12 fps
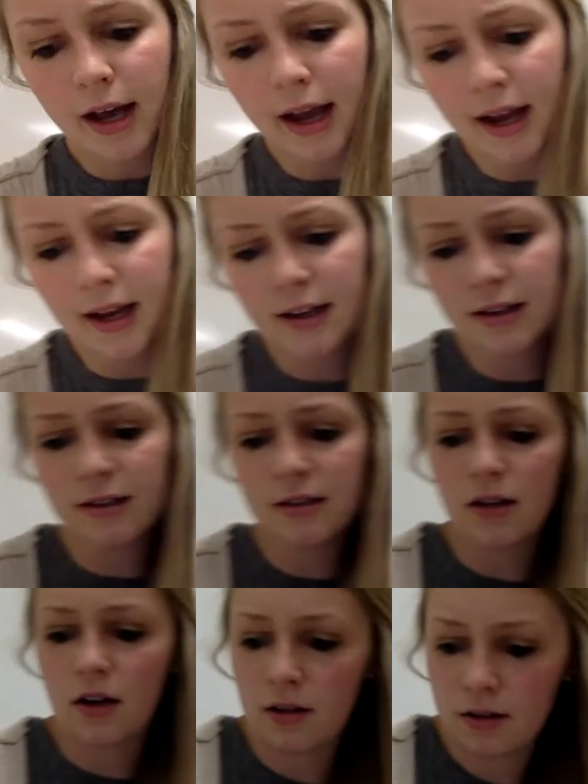
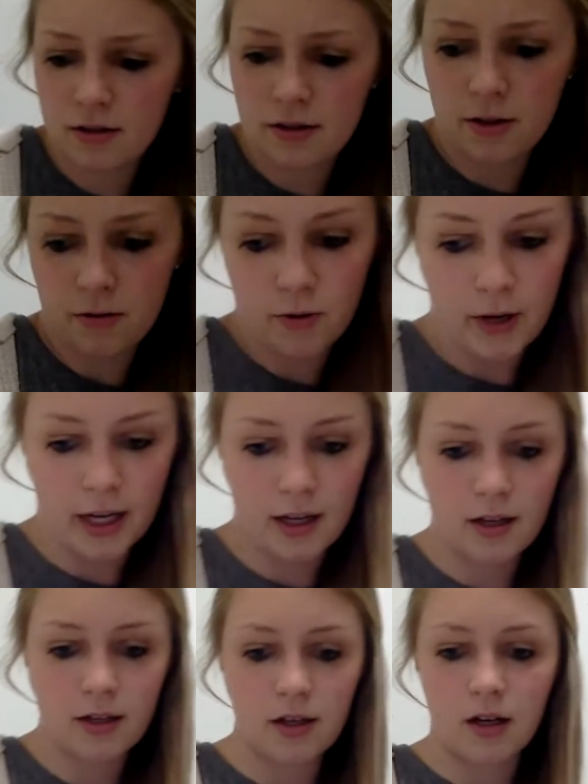And all so
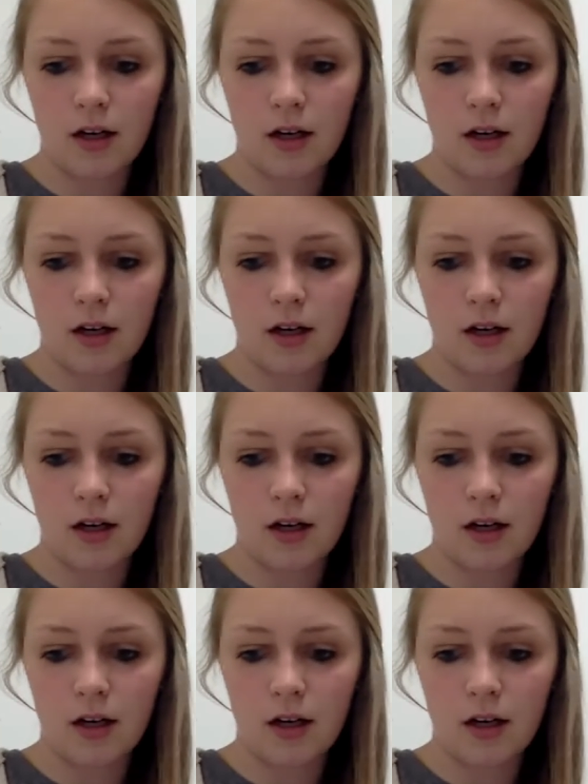quick,